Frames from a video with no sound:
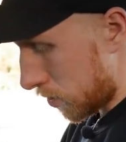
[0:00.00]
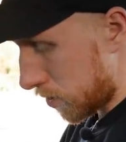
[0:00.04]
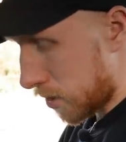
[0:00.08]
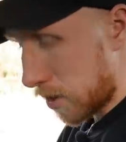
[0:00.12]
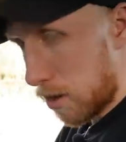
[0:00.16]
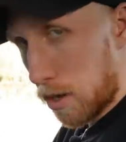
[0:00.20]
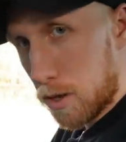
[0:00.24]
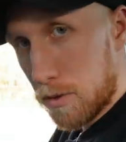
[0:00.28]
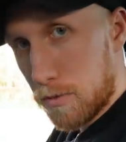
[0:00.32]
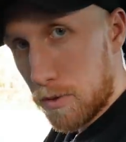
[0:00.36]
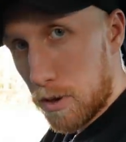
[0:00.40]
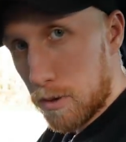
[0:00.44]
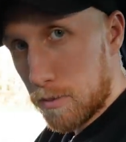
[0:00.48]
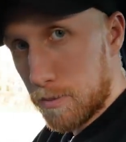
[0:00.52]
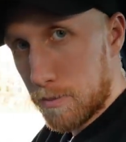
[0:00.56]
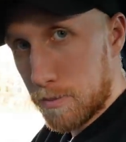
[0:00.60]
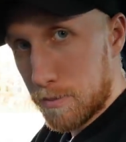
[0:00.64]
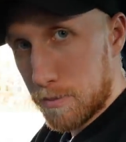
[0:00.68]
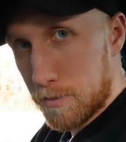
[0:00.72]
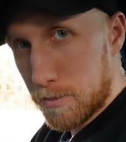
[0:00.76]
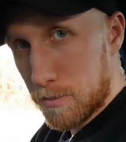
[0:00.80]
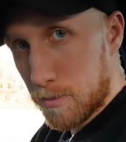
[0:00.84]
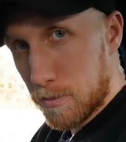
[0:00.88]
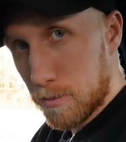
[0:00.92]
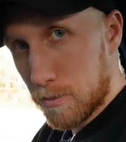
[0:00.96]
trusty iPhone
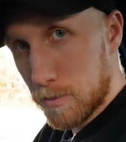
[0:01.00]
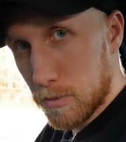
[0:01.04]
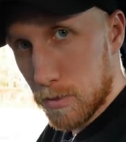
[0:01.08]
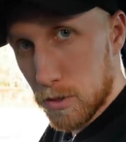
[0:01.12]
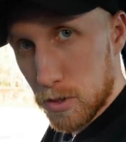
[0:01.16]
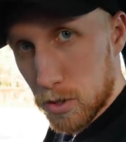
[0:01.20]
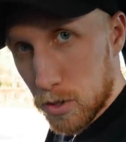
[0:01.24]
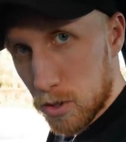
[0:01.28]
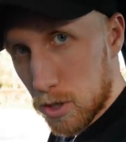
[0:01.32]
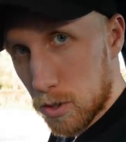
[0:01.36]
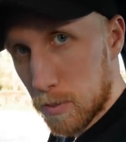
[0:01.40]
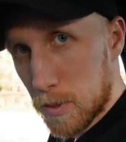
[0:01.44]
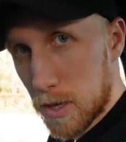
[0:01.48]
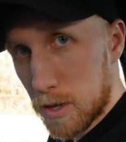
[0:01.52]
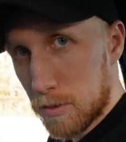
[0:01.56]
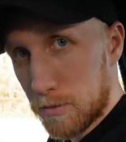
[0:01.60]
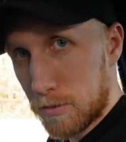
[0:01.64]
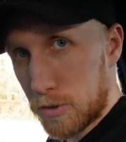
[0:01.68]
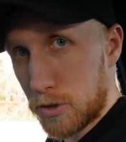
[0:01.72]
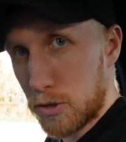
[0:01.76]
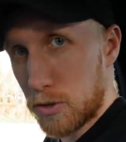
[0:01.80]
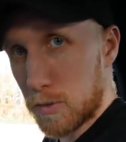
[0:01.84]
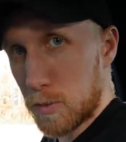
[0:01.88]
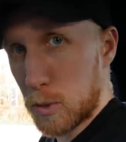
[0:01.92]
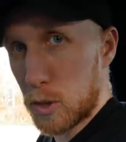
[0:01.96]
to a bit
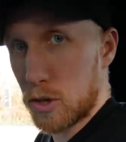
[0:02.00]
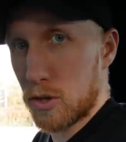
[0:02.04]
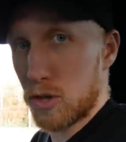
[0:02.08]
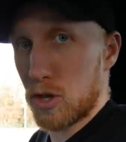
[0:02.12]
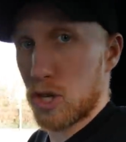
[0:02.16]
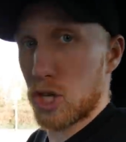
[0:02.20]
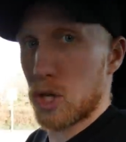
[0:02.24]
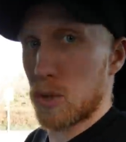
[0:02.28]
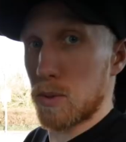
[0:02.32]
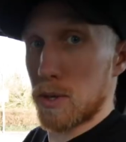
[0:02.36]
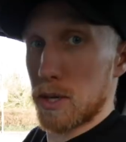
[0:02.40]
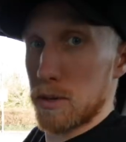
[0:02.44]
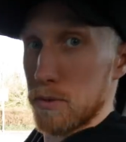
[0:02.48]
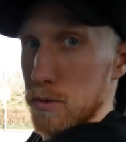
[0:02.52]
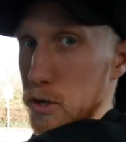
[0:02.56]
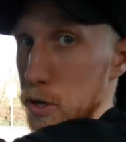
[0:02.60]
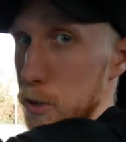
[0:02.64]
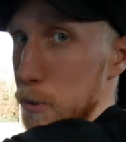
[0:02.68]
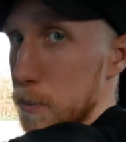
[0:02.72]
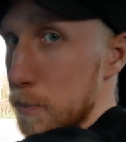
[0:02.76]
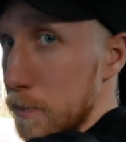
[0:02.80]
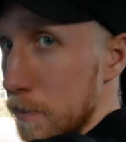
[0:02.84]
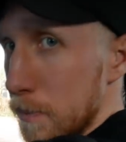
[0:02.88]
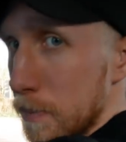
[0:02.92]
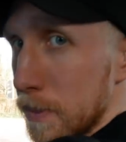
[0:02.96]
of first person shooting
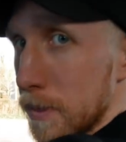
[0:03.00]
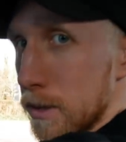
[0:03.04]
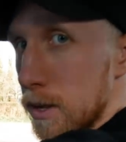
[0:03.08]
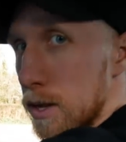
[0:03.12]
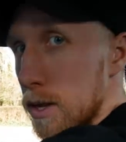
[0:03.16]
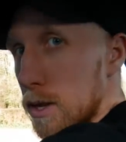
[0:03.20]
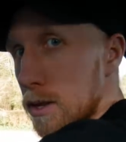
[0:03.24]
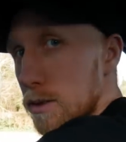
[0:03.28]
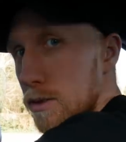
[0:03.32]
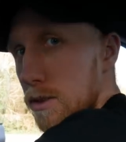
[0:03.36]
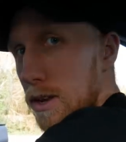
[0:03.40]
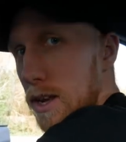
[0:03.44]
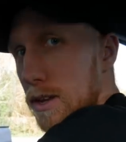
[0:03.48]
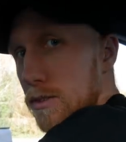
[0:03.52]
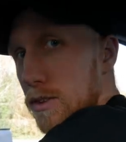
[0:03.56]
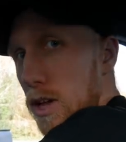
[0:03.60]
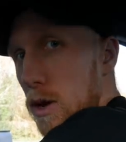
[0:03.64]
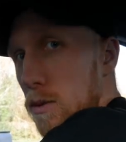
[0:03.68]
for you. So